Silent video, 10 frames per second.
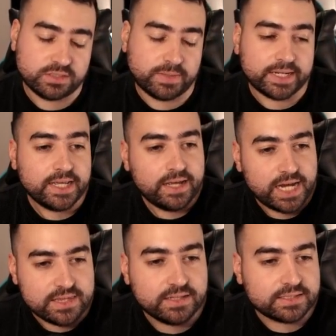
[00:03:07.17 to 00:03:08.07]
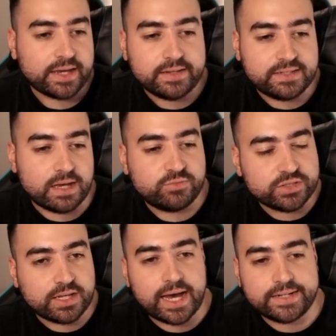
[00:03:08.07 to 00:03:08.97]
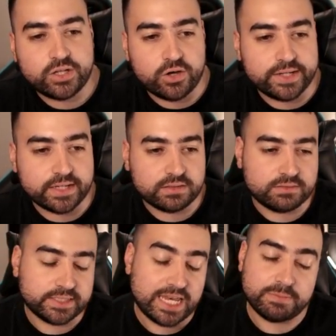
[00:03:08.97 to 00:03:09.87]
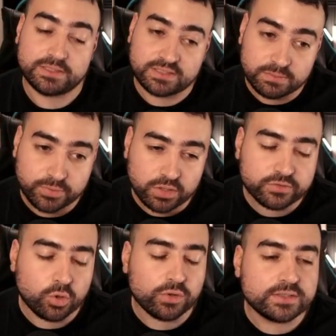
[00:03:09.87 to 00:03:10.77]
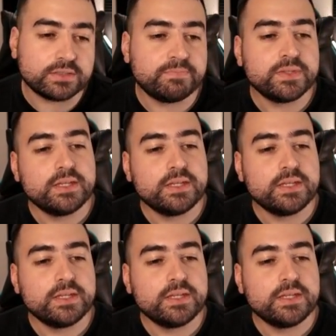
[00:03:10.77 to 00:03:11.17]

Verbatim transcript: But in this case here, I'm just hard coding it to keep it simple, of course.